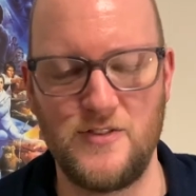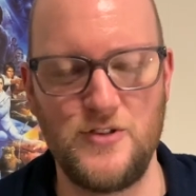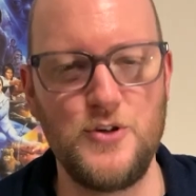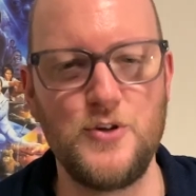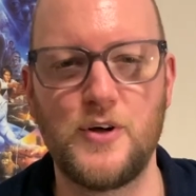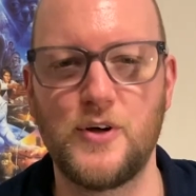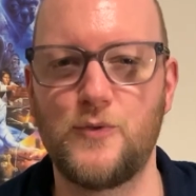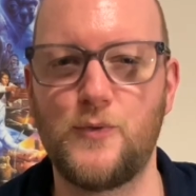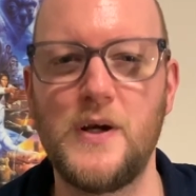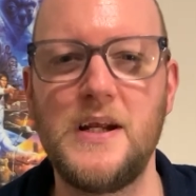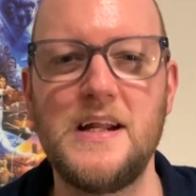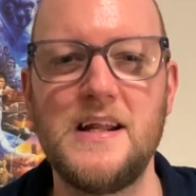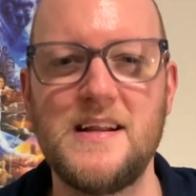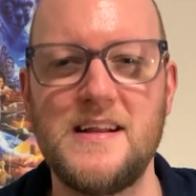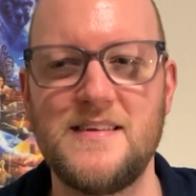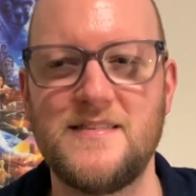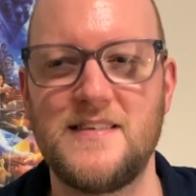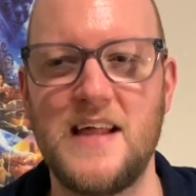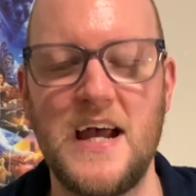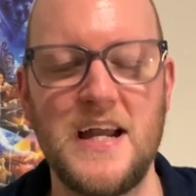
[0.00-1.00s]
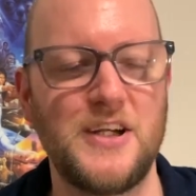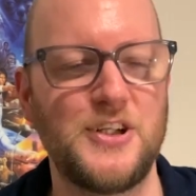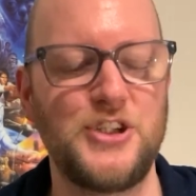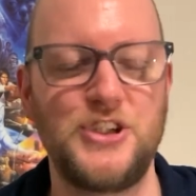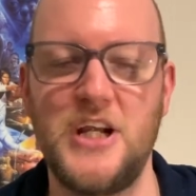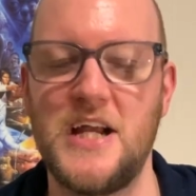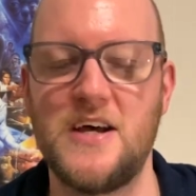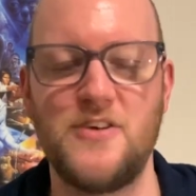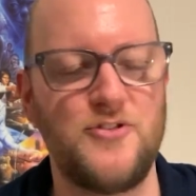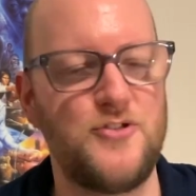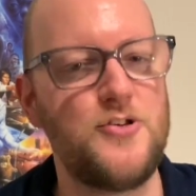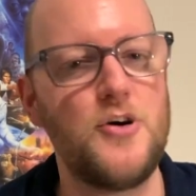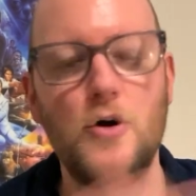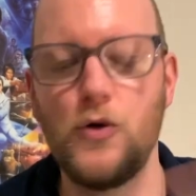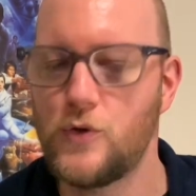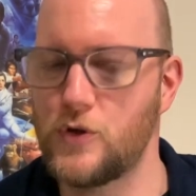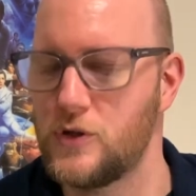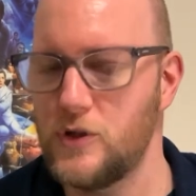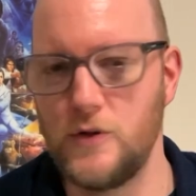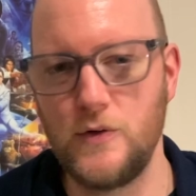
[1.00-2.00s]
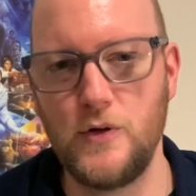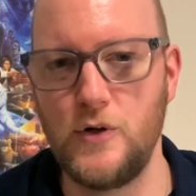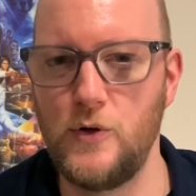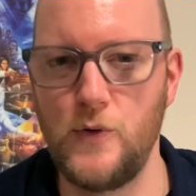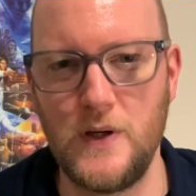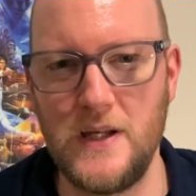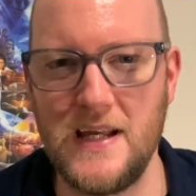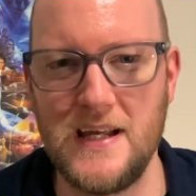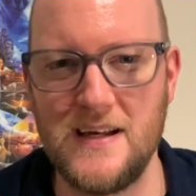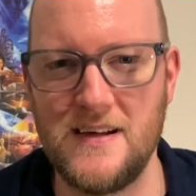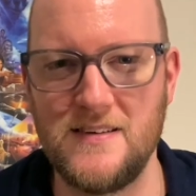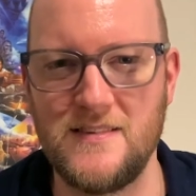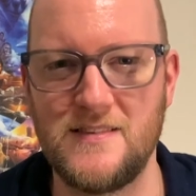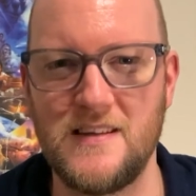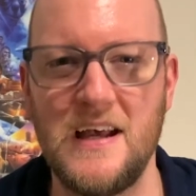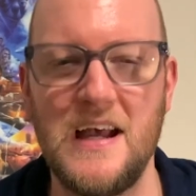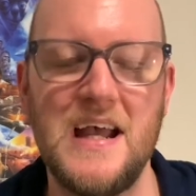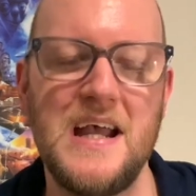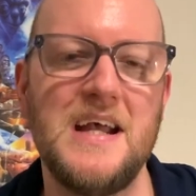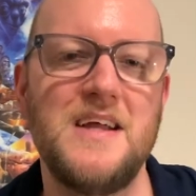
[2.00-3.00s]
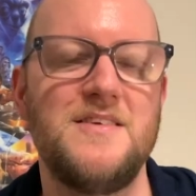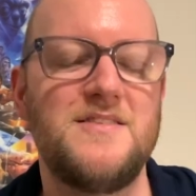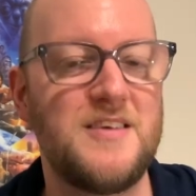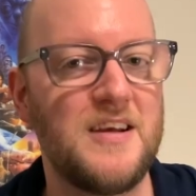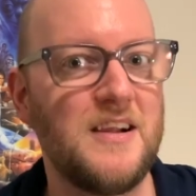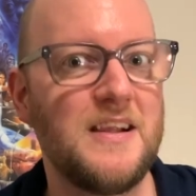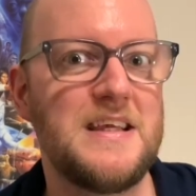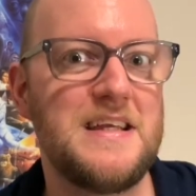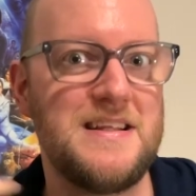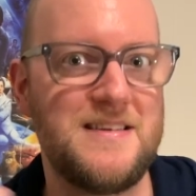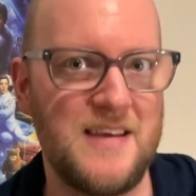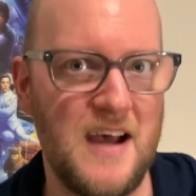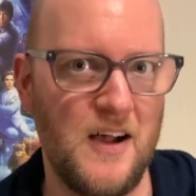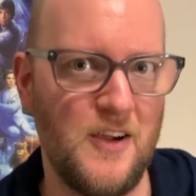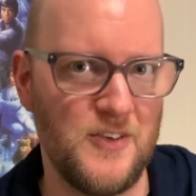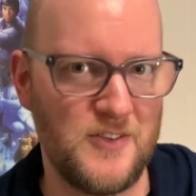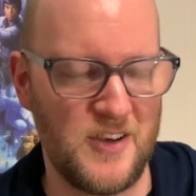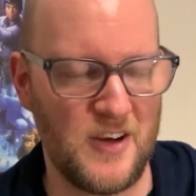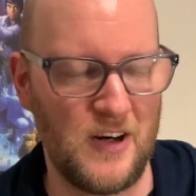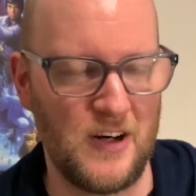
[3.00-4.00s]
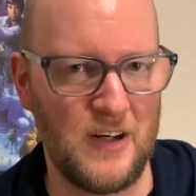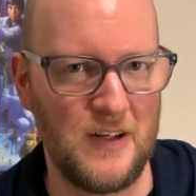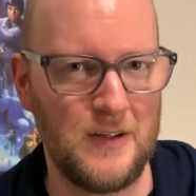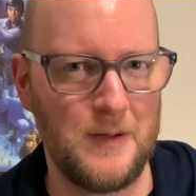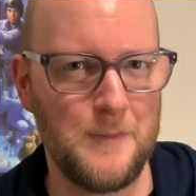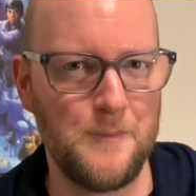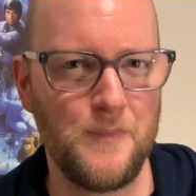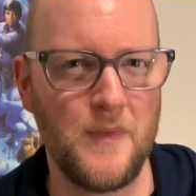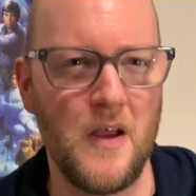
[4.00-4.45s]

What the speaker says: You can read it as like she has no clue who he is until he tells her,